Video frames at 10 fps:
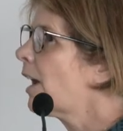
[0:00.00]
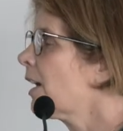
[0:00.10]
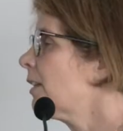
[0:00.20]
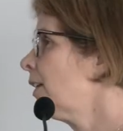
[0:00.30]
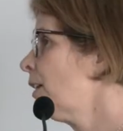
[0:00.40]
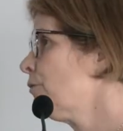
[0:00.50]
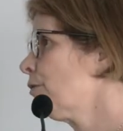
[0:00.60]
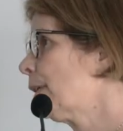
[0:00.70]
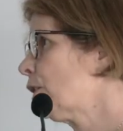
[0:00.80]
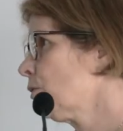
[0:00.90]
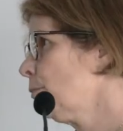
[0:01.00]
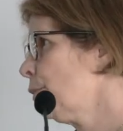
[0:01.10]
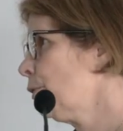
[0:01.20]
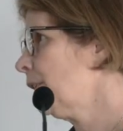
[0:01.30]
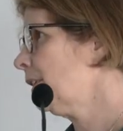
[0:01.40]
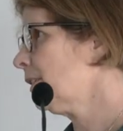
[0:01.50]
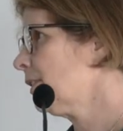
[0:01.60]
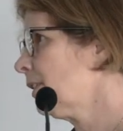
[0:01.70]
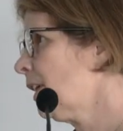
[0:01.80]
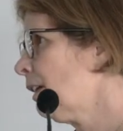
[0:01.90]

at the information points